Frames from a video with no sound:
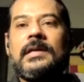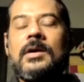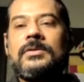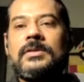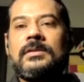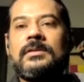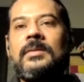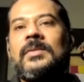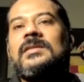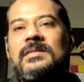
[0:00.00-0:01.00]
out. And
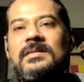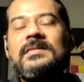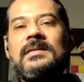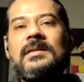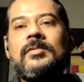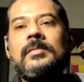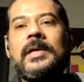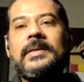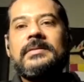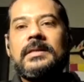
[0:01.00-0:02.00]
I mean, this is criminal
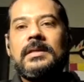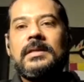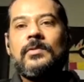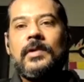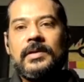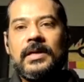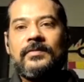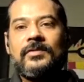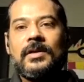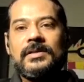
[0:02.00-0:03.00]
mindset that you
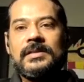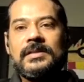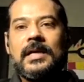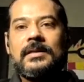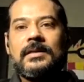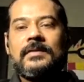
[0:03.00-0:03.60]
have to understand